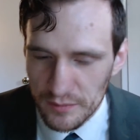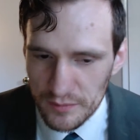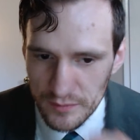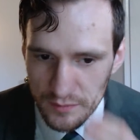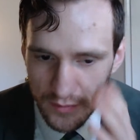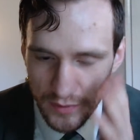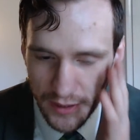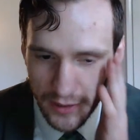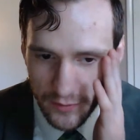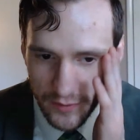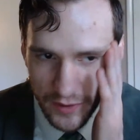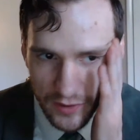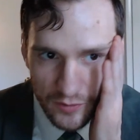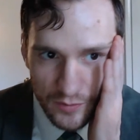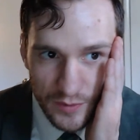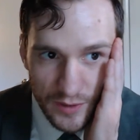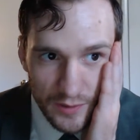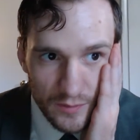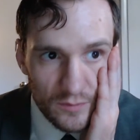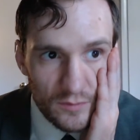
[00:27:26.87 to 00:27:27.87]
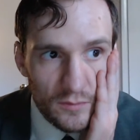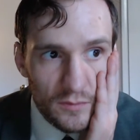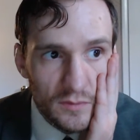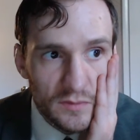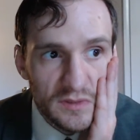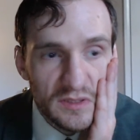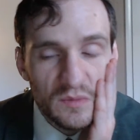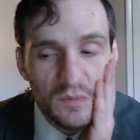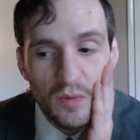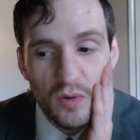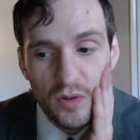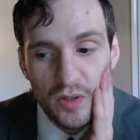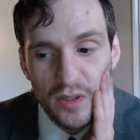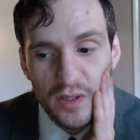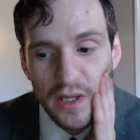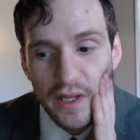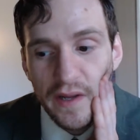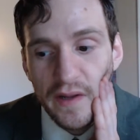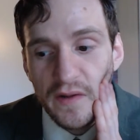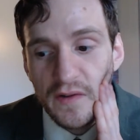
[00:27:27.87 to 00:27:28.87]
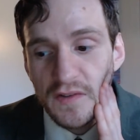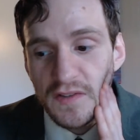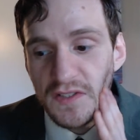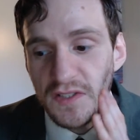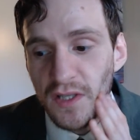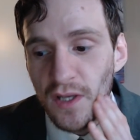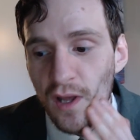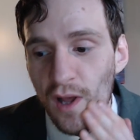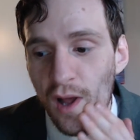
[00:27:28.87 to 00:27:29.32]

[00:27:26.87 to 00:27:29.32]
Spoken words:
buddy Randall played some Borderlands.